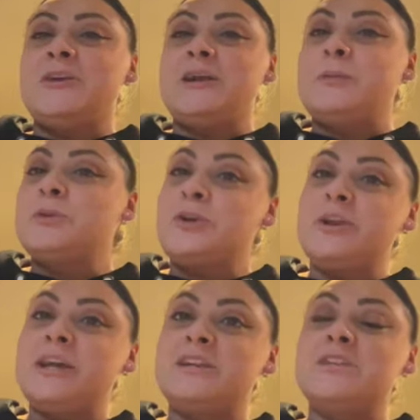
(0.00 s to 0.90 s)
right, I'm going to go
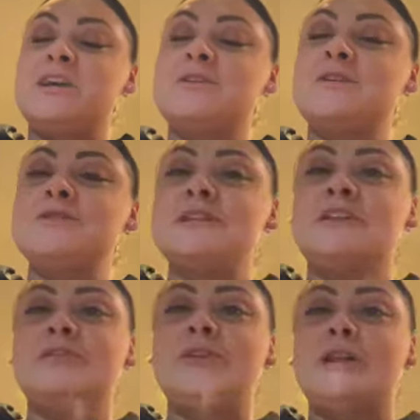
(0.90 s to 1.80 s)
ahead and close
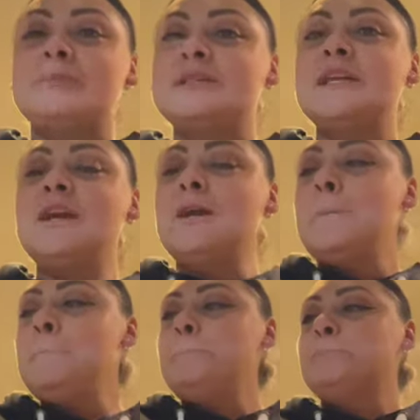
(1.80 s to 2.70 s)
out the Vlogmas here.
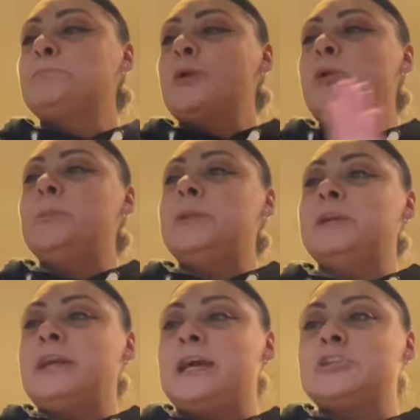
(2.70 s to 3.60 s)
Hoping
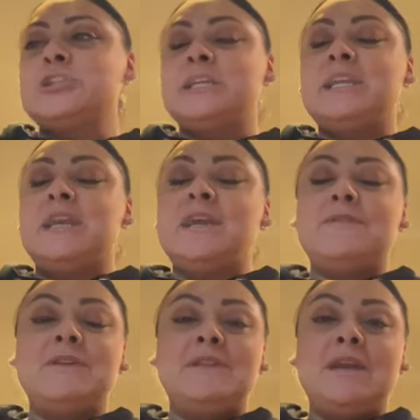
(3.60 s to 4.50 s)
to actually get
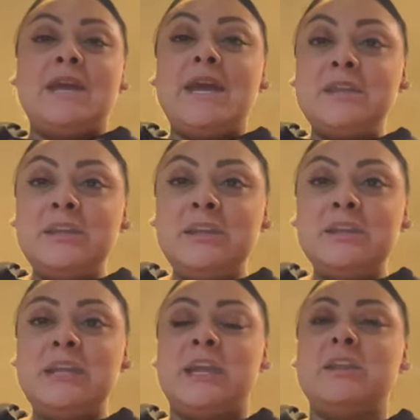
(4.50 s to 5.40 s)
everything
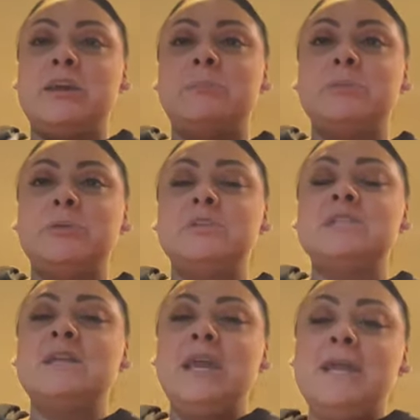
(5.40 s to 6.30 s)
edited and uploaded
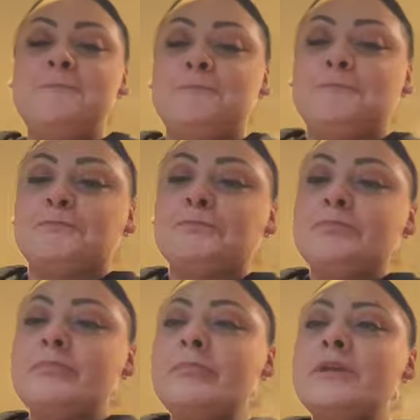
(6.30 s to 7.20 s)
tonight
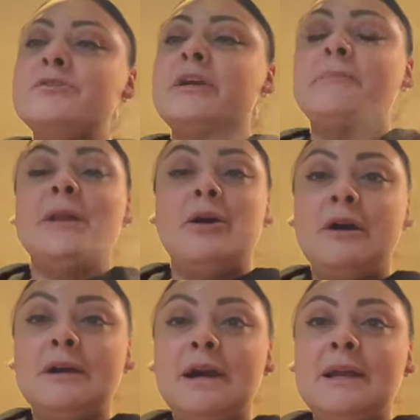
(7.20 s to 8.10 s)
so I could be
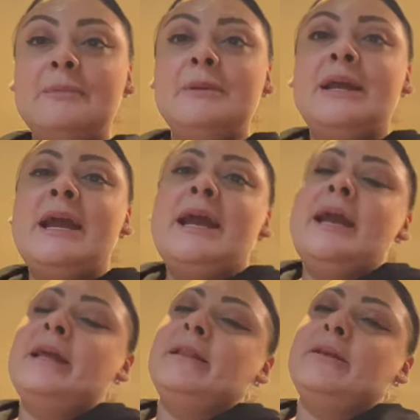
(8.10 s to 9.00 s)
all caught up.
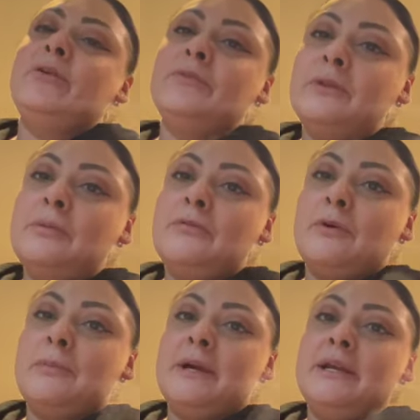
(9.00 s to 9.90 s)
And then hopefully before
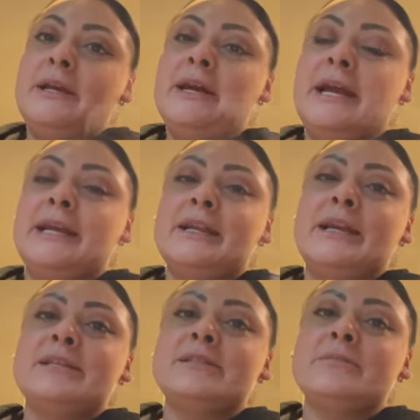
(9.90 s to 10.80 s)
bed, I can
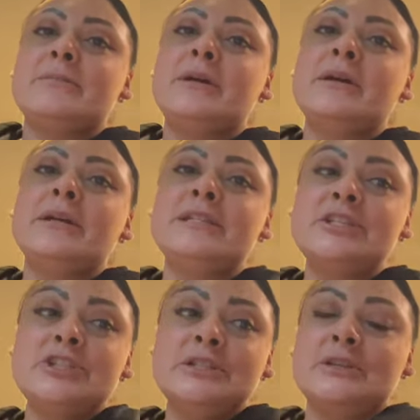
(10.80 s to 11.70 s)
get some
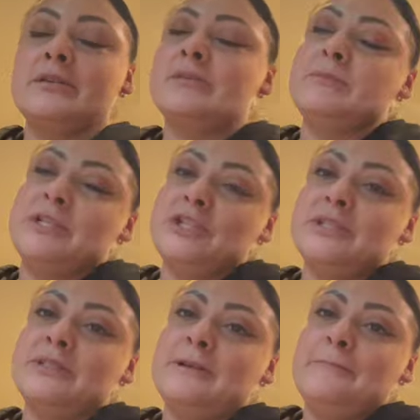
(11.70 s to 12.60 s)
dishes or some dishes.